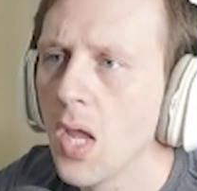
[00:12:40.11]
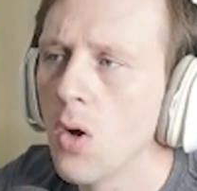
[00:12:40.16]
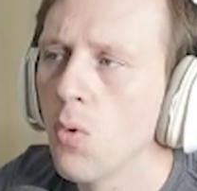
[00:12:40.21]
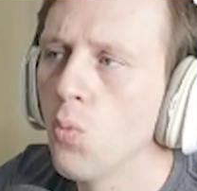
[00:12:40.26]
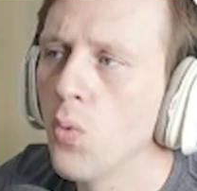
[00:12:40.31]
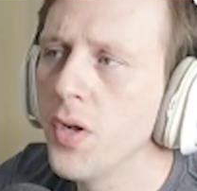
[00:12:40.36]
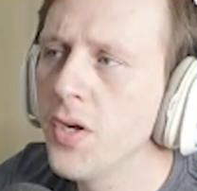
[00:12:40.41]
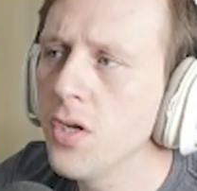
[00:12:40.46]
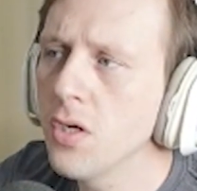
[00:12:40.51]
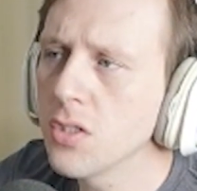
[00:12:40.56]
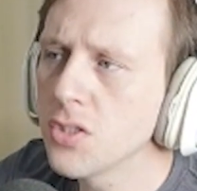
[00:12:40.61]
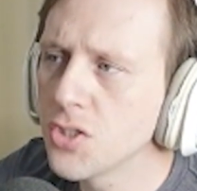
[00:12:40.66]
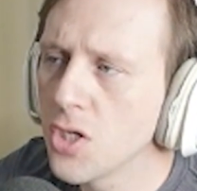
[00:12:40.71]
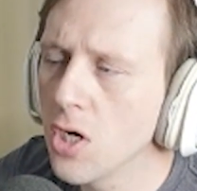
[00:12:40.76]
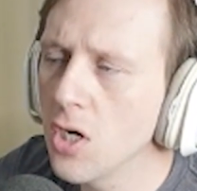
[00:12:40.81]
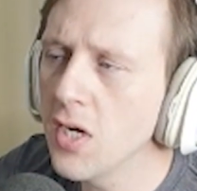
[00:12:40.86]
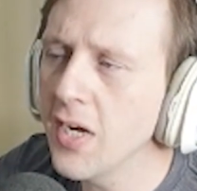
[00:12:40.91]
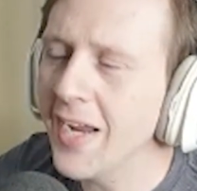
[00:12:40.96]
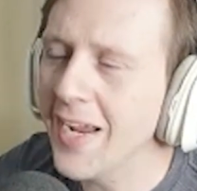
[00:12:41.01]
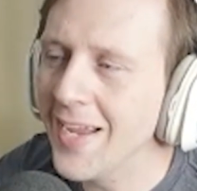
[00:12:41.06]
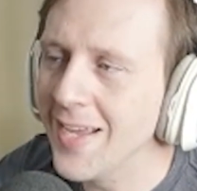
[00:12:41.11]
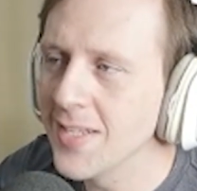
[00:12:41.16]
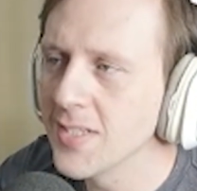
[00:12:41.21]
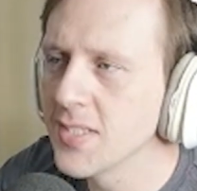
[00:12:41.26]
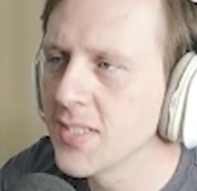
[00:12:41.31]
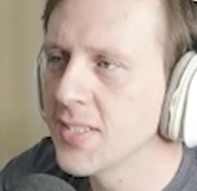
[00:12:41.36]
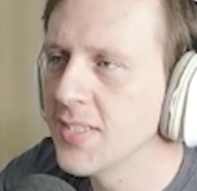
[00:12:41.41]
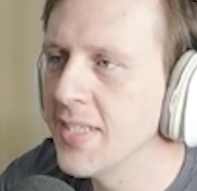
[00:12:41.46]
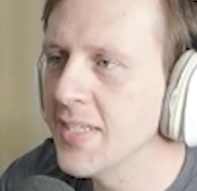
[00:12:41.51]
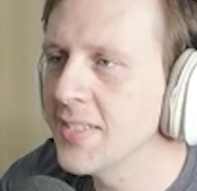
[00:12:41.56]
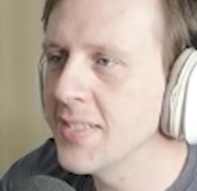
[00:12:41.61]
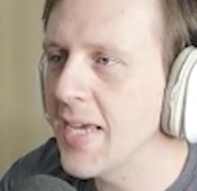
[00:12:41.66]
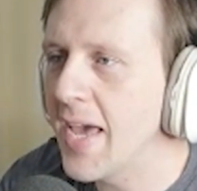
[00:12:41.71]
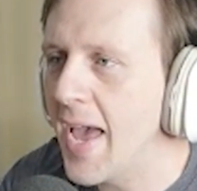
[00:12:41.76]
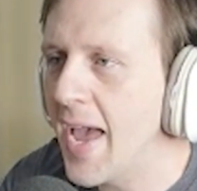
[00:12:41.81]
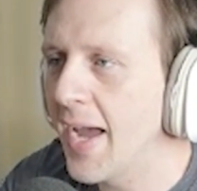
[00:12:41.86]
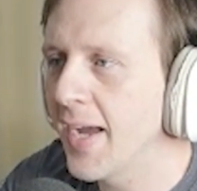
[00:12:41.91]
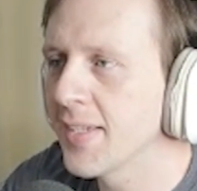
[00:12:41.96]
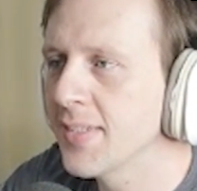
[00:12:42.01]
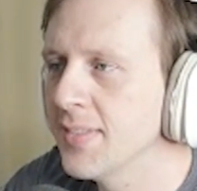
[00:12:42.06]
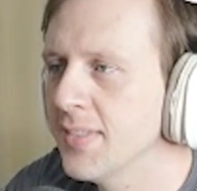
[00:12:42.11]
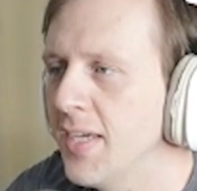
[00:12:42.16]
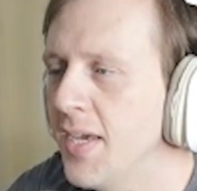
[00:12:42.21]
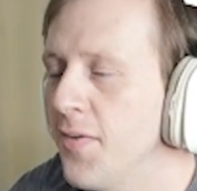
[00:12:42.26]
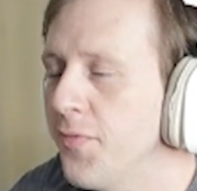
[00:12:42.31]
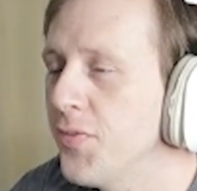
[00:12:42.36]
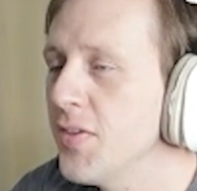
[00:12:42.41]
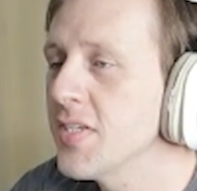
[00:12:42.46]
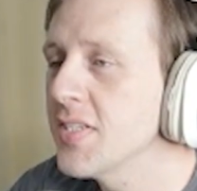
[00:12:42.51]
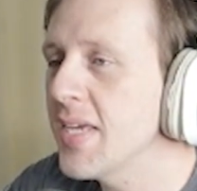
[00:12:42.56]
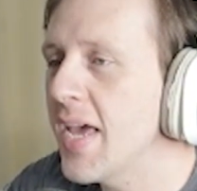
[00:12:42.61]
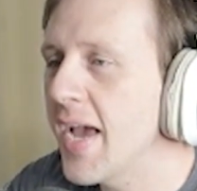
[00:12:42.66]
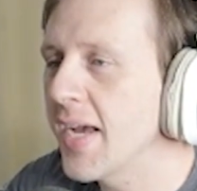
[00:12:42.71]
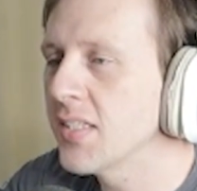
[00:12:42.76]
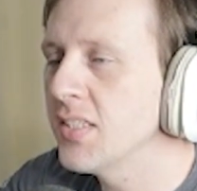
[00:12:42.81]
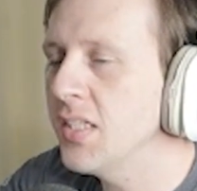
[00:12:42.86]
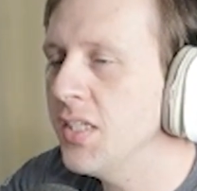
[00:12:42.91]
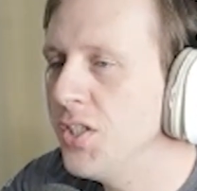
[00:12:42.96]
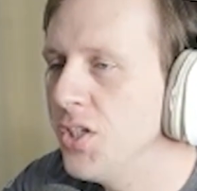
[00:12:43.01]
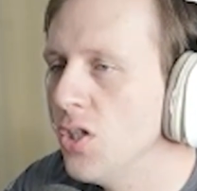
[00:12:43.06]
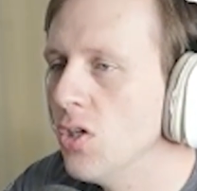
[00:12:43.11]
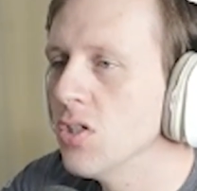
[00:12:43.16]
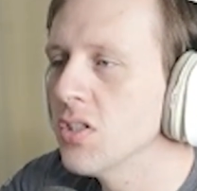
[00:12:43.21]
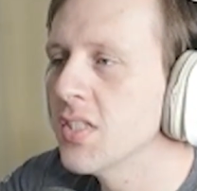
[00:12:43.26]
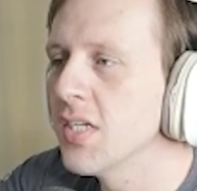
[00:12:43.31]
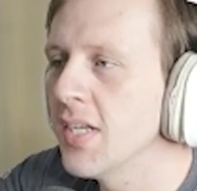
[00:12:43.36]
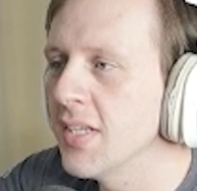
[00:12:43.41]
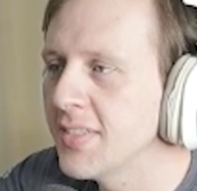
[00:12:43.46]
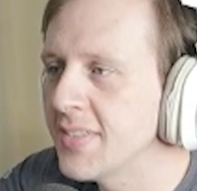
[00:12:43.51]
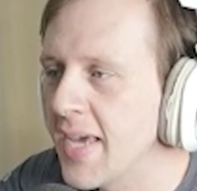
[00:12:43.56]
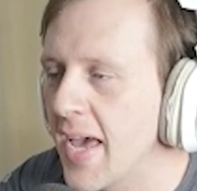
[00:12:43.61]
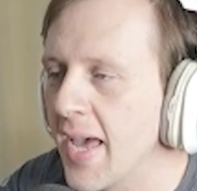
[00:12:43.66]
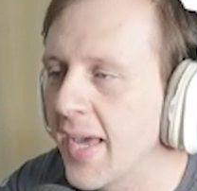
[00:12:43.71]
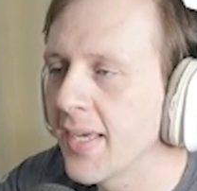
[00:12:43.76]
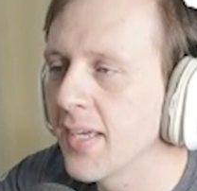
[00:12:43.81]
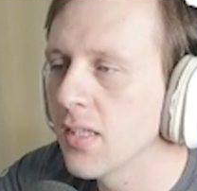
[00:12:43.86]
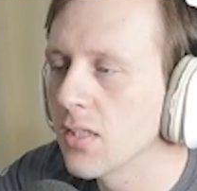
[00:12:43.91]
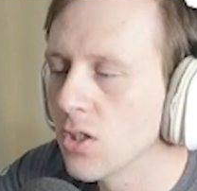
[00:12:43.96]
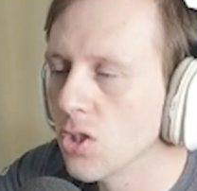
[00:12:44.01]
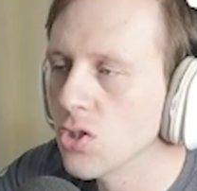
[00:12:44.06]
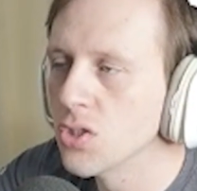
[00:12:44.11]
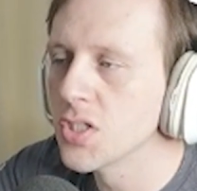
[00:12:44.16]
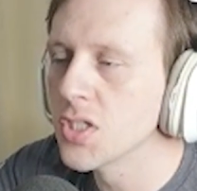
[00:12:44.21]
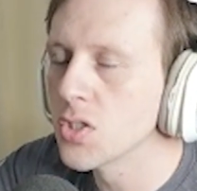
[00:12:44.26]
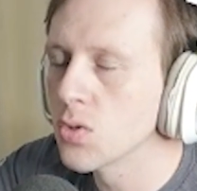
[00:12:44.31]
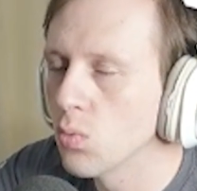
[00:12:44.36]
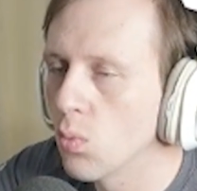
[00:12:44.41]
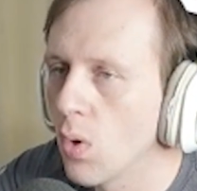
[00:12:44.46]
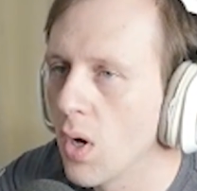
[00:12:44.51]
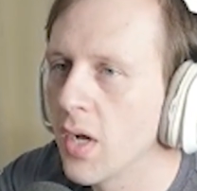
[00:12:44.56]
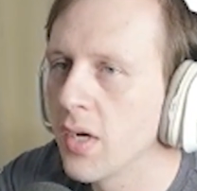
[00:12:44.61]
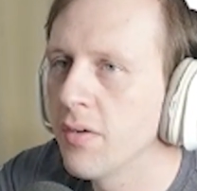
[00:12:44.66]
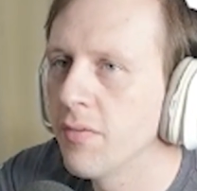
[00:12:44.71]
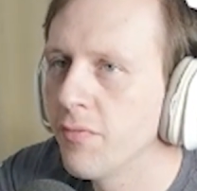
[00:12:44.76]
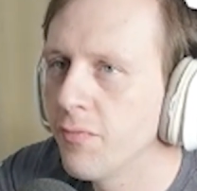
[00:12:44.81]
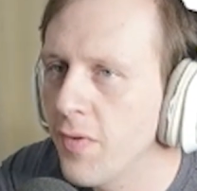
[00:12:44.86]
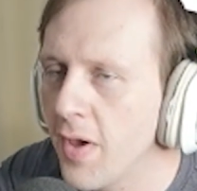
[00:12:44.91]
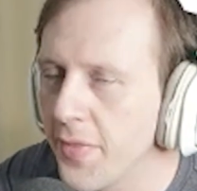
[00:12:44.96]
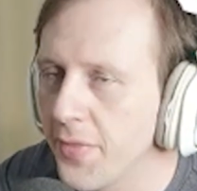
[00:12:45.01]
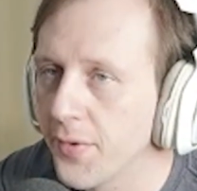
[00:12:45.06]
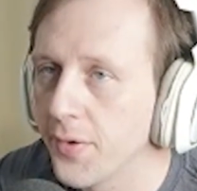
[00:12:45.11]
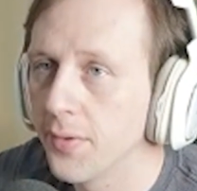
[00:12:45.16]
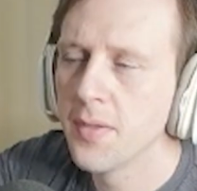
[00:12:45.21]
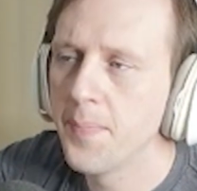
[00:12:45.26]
When your turn ends, if this Axie used an attack, it loses 1 feather.